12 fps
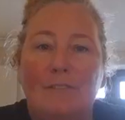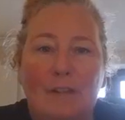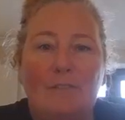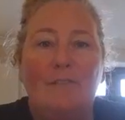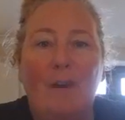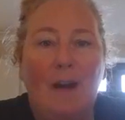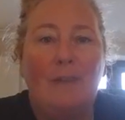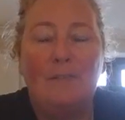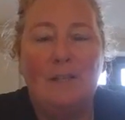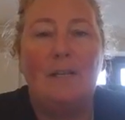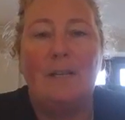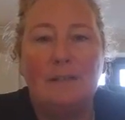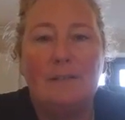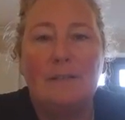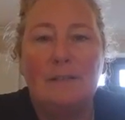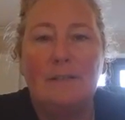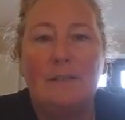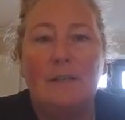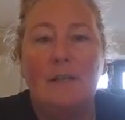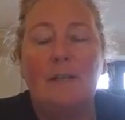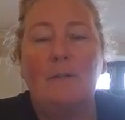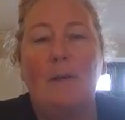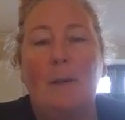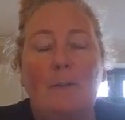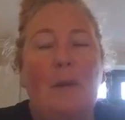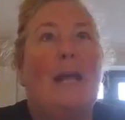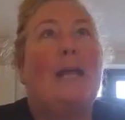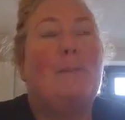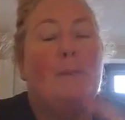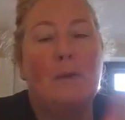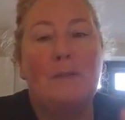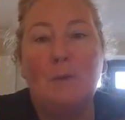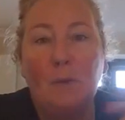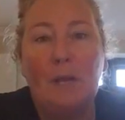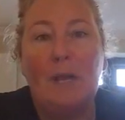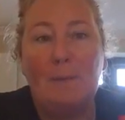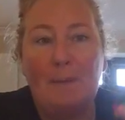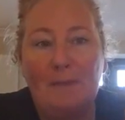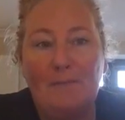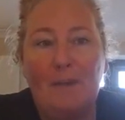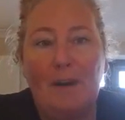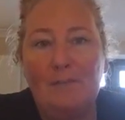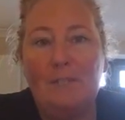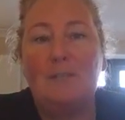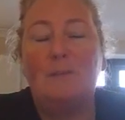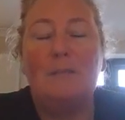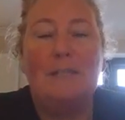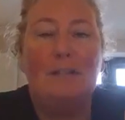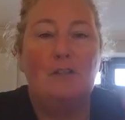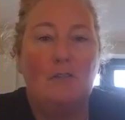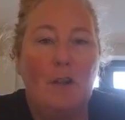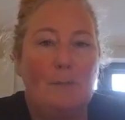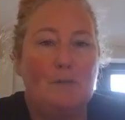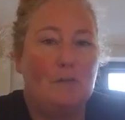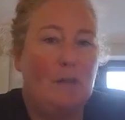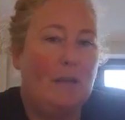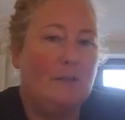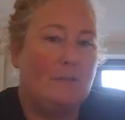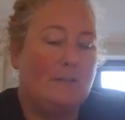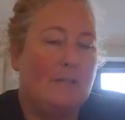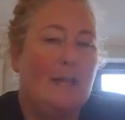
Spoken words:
in 5 years, I'm going to keep on talking about 5 years because in the Tribe of Traders,